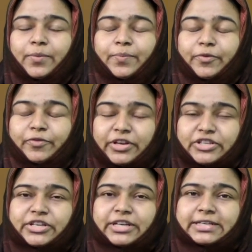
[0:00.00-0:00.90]

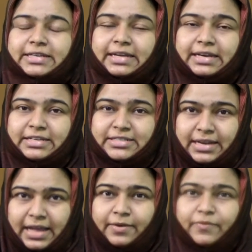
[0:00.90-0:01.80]
proficient in English
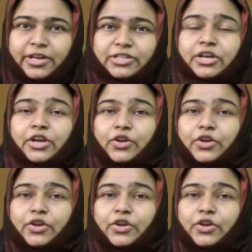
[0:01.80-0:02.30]
language,